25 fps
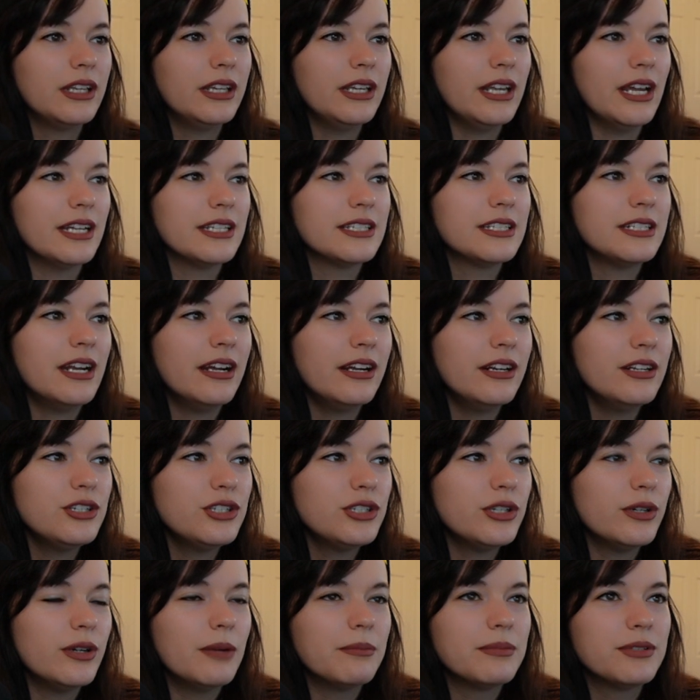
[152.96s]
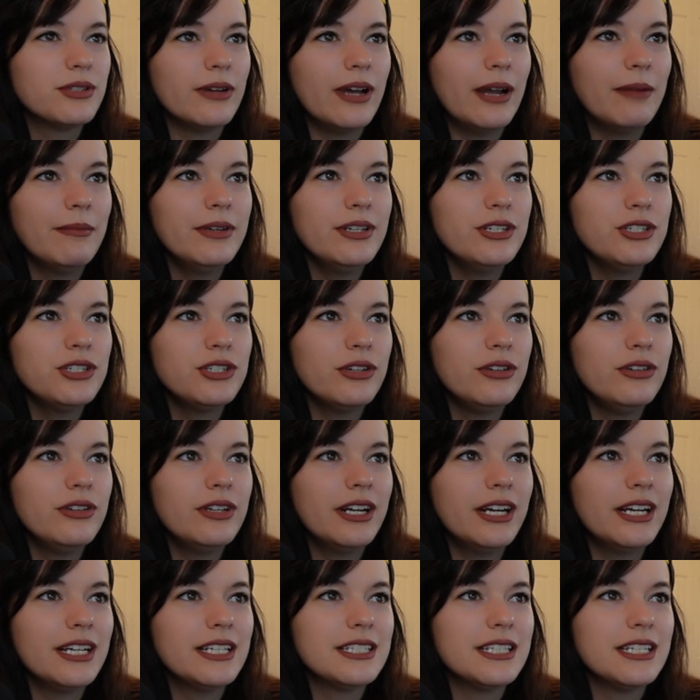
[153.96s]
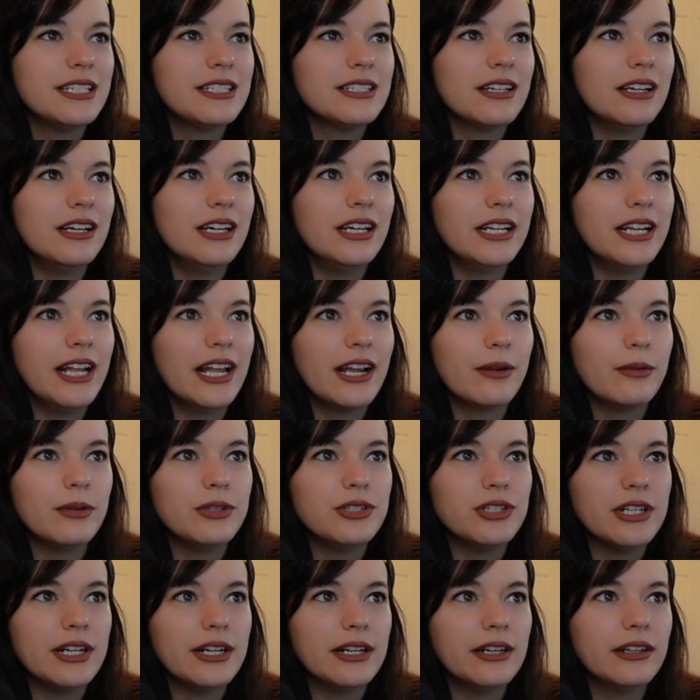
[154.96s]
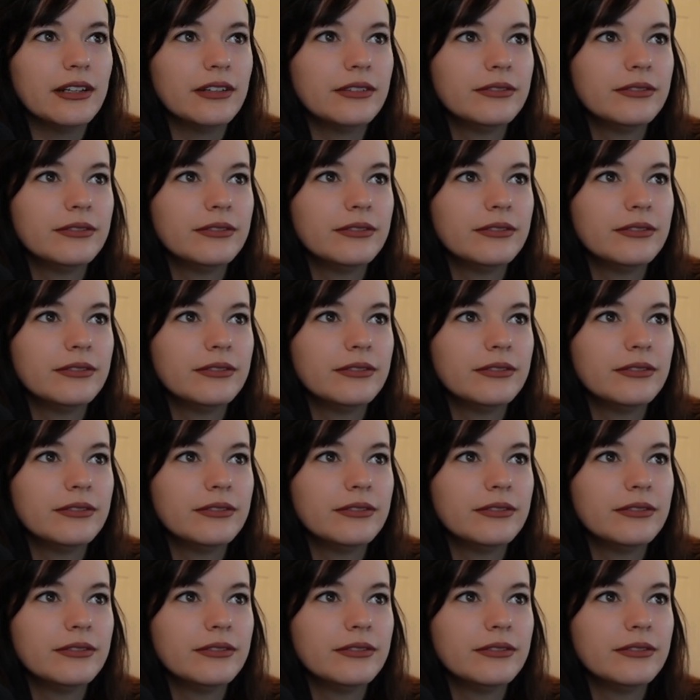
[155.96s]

Yeah, it's not gonna show up, so I'm gonna show you guys this on Equigenera.